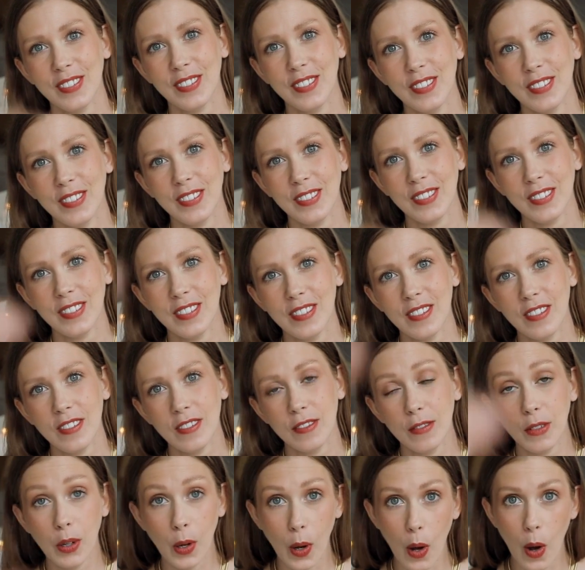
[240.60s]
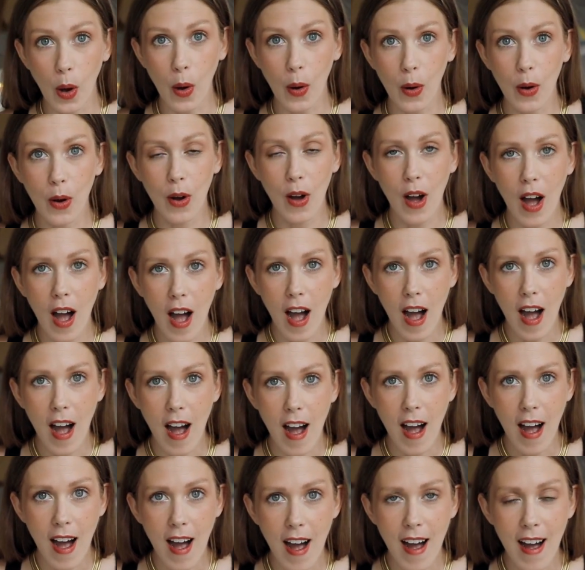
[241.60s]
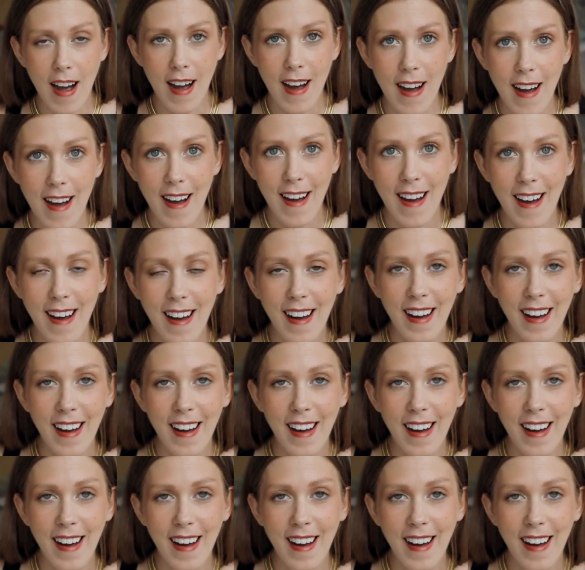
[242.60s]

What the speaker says: opener just in the beginning of the store.